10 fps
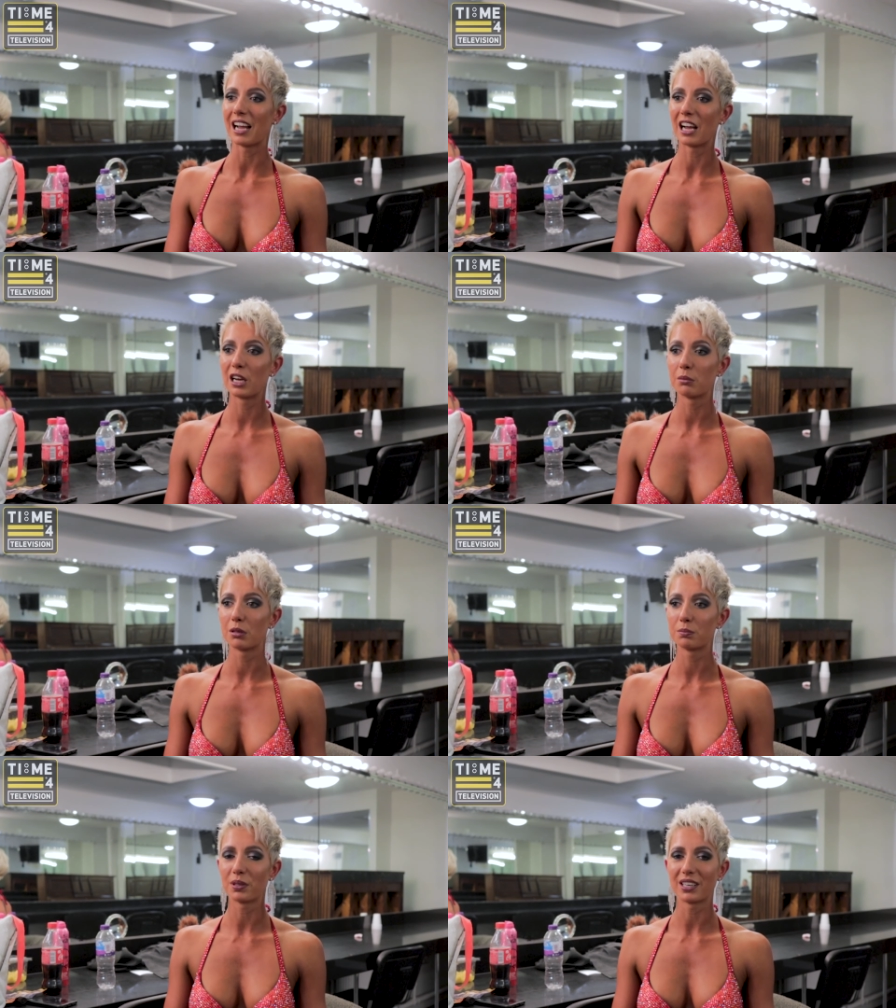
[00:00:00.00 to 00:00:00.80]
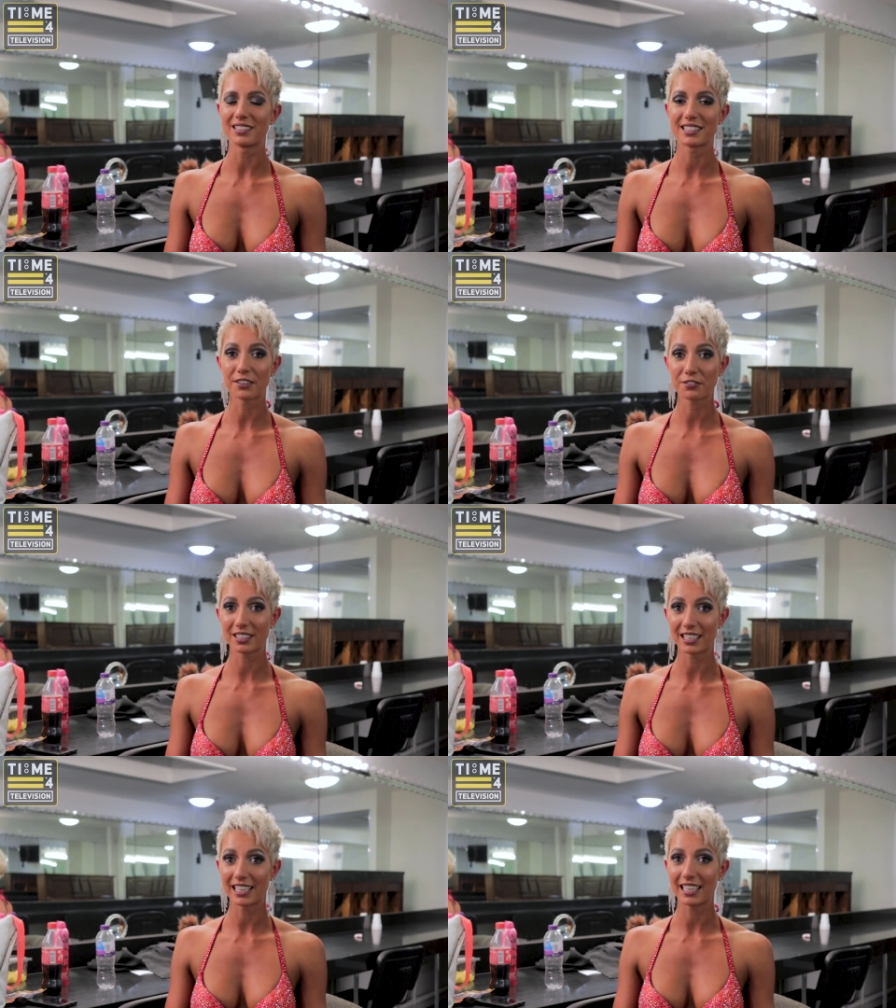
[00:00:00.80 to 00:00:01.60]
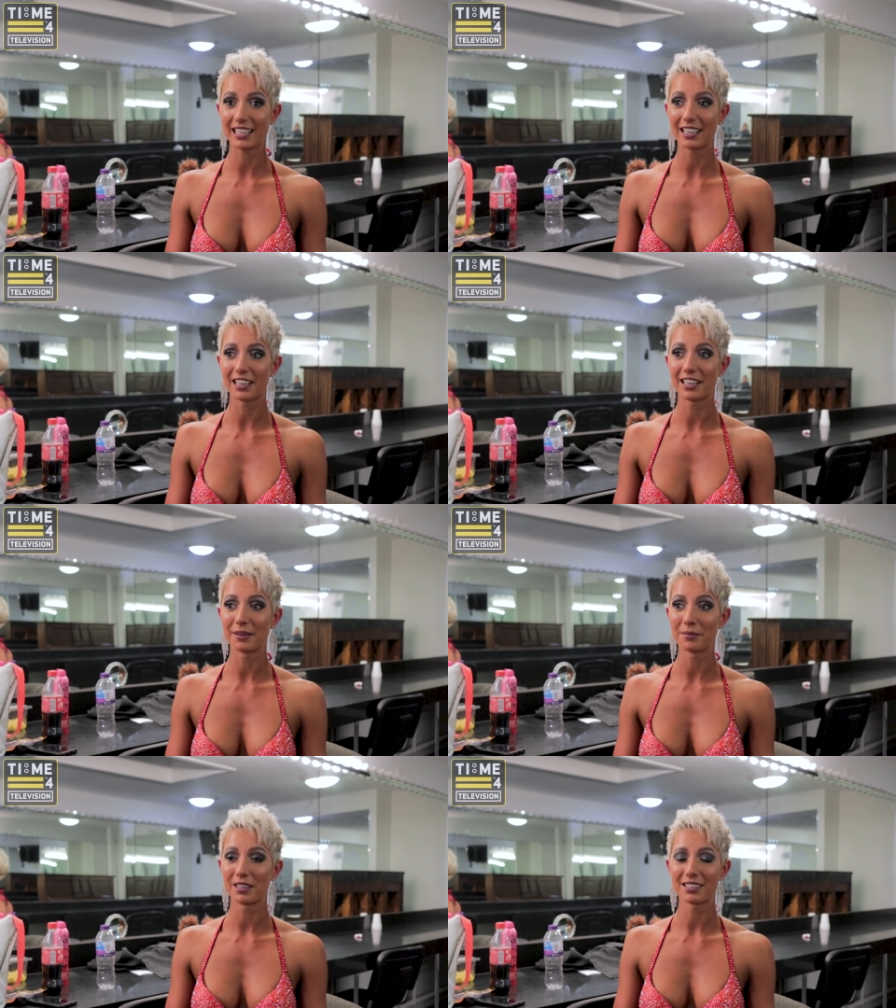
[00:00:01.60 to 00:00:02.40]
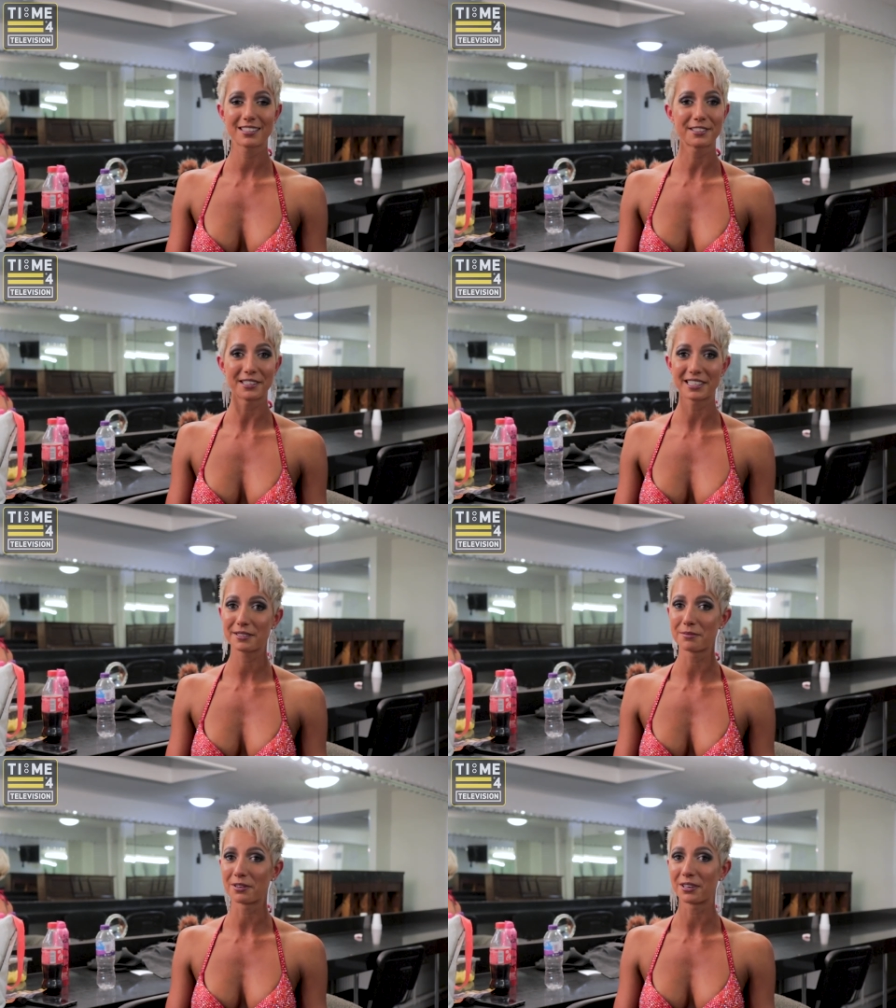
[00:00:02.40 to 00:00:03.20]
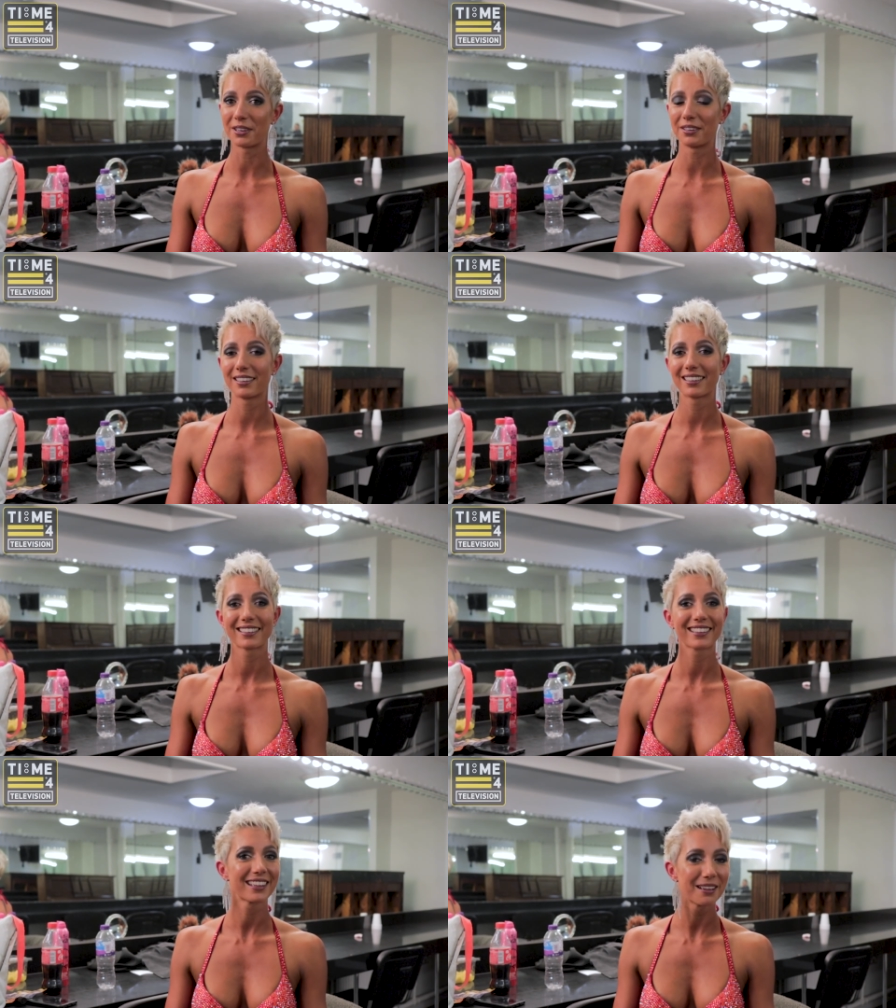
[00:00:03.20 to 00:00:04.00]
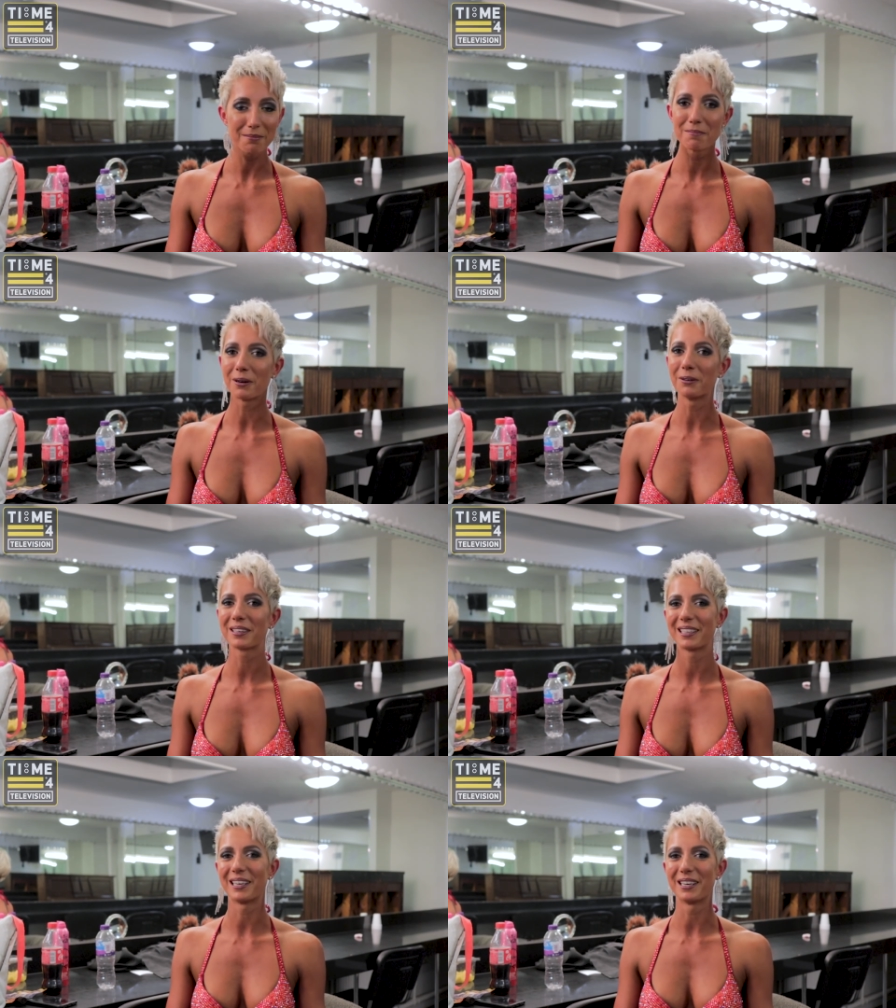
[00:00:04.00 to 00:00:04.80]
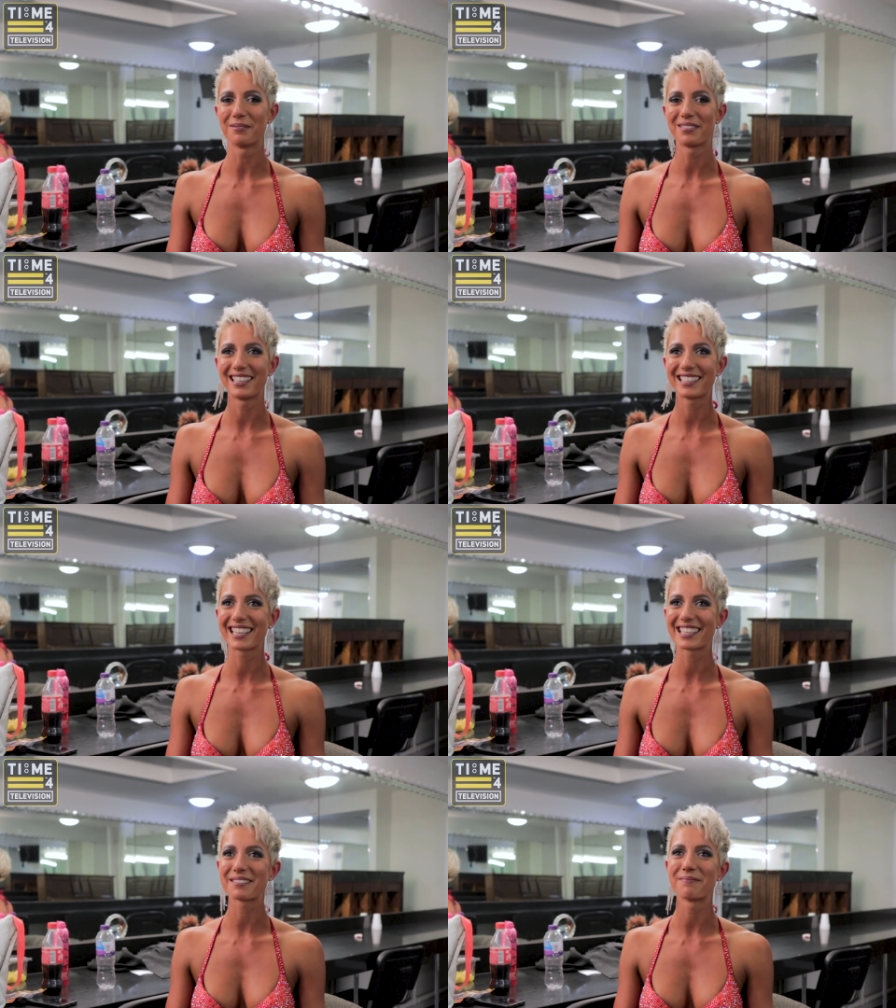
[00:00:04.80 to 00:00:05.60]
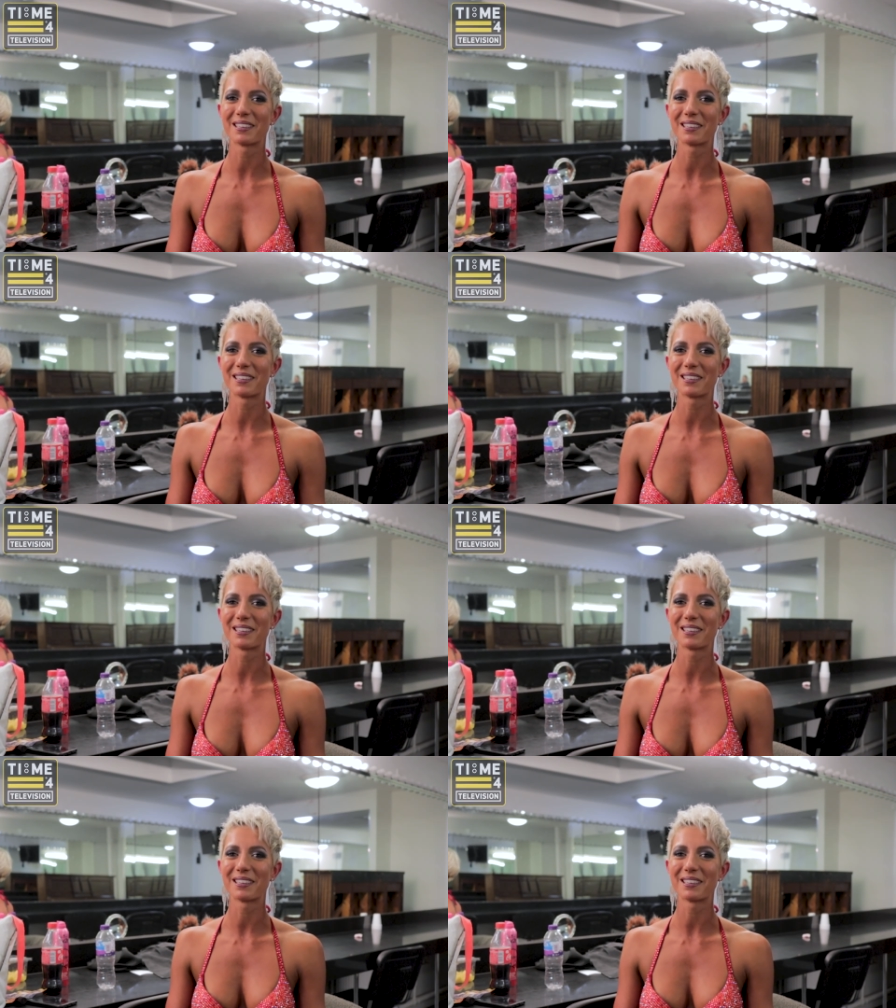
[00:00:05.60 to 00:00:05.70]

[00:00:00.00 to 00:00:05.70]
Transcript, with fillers: Um, but definitely um, starting tomorrow, bulking up. Let's get some